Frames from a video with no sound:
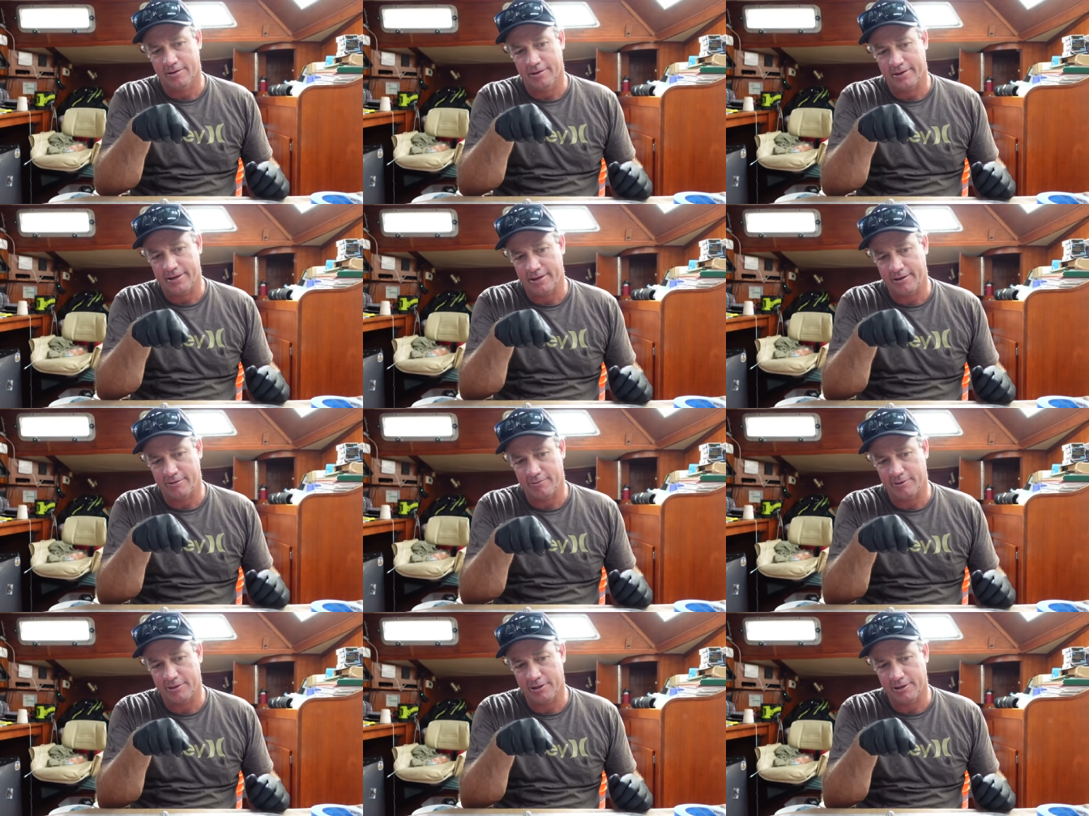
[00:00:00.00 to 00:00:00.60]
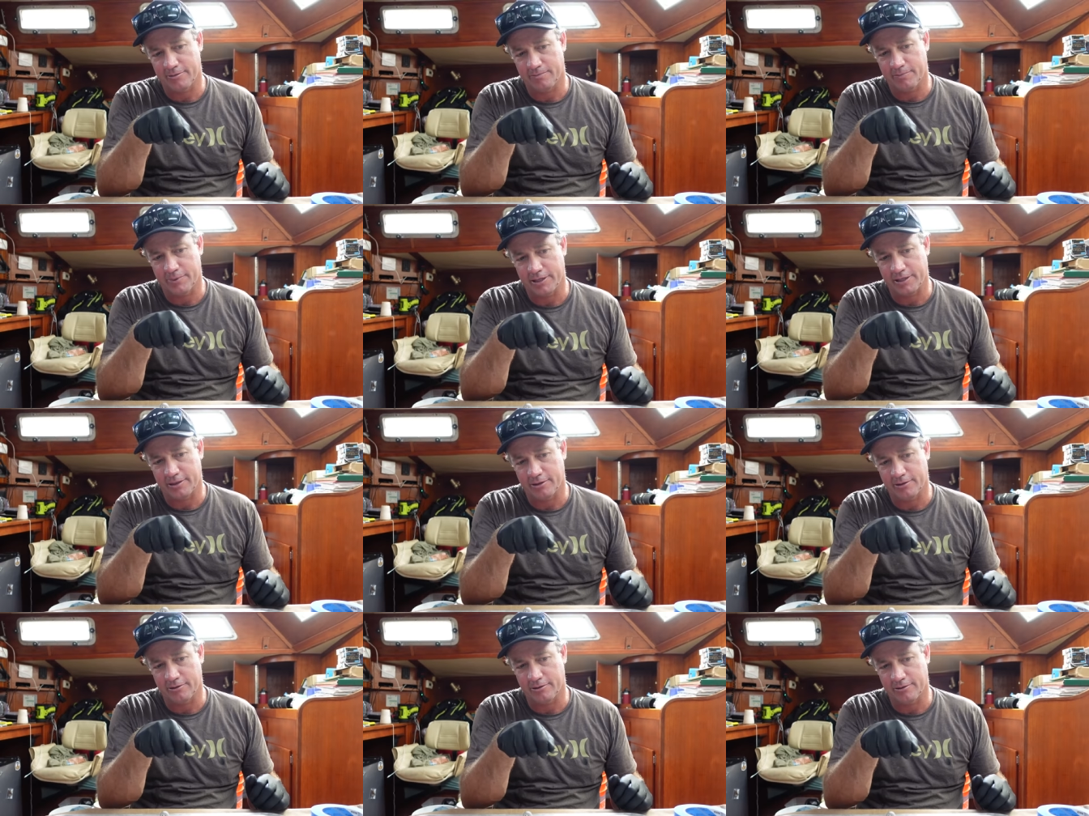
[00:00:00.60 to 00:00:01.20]
How I want you to
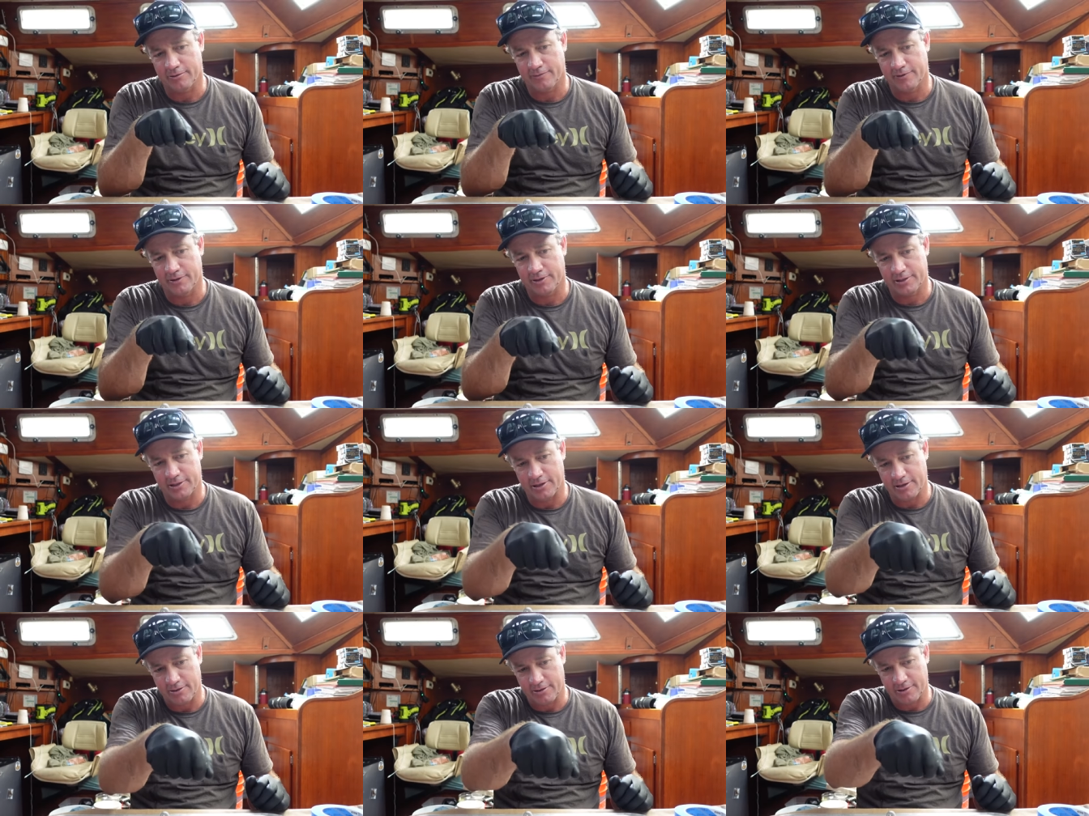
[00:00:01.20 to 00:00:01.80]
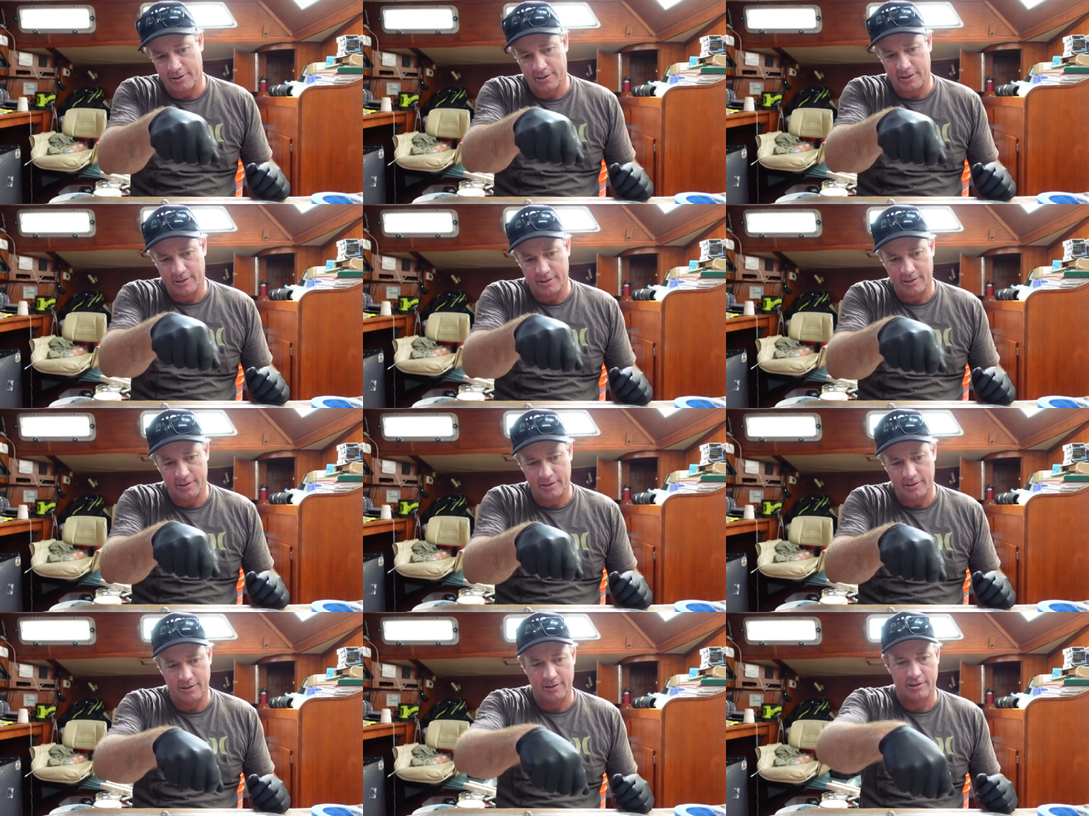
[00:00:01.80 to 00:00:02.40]
pick it off is so that
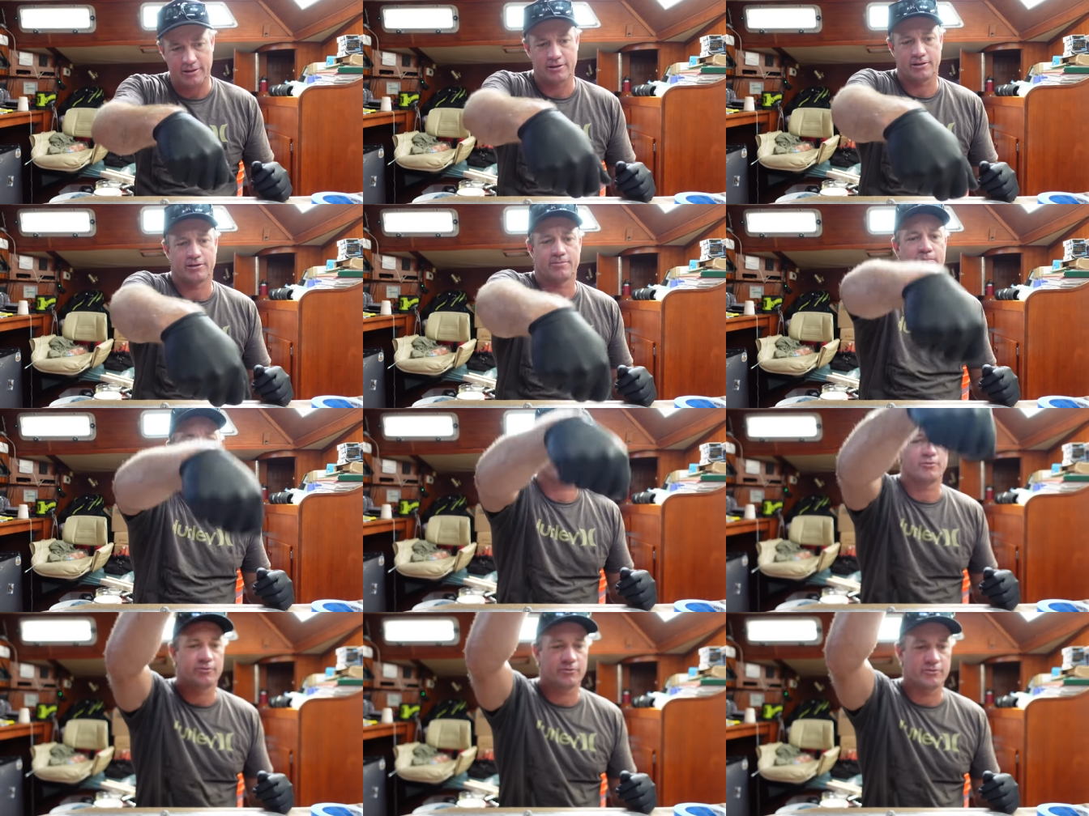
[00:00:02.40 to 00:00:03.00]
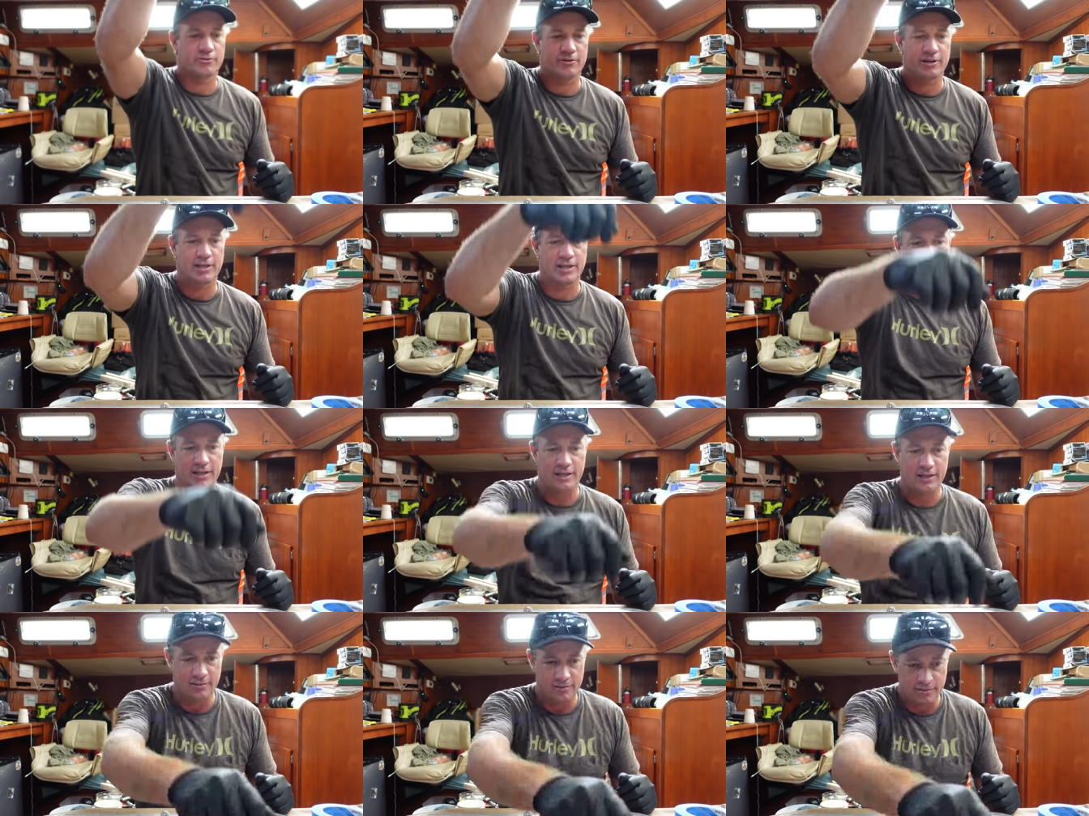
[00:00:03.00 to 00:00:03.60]
you don't just pull straight
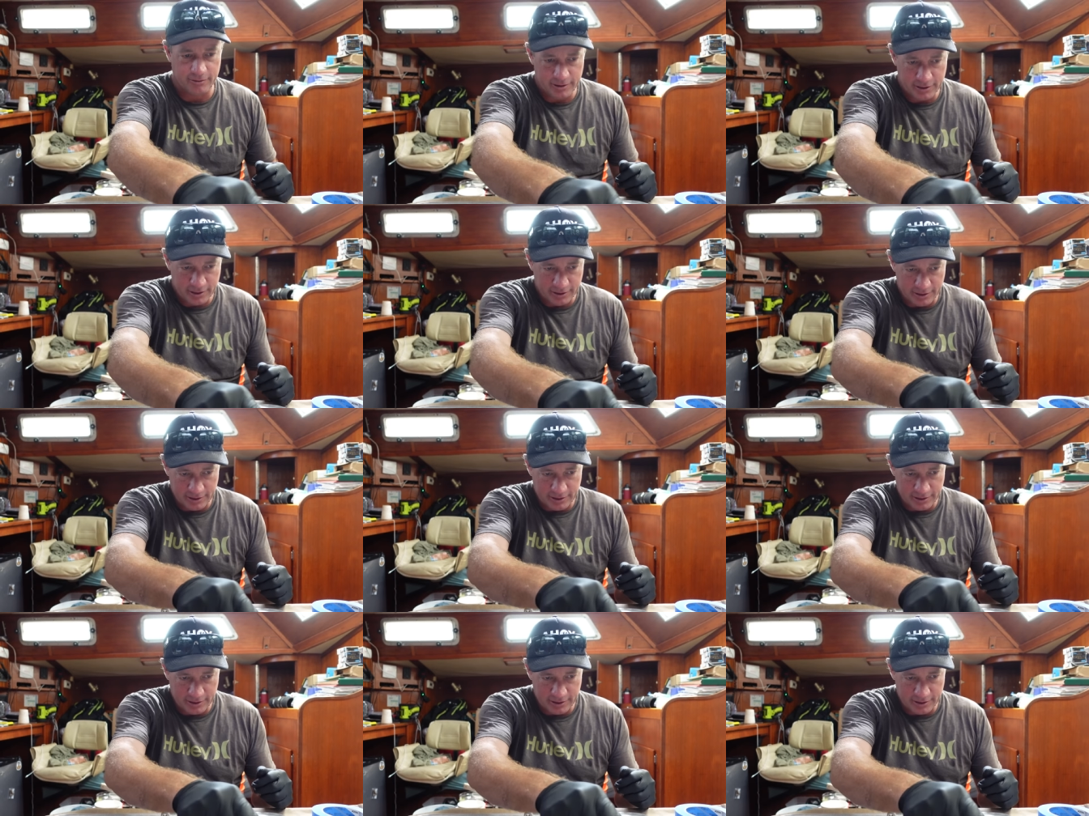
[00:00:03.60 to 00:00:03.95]
up. I want you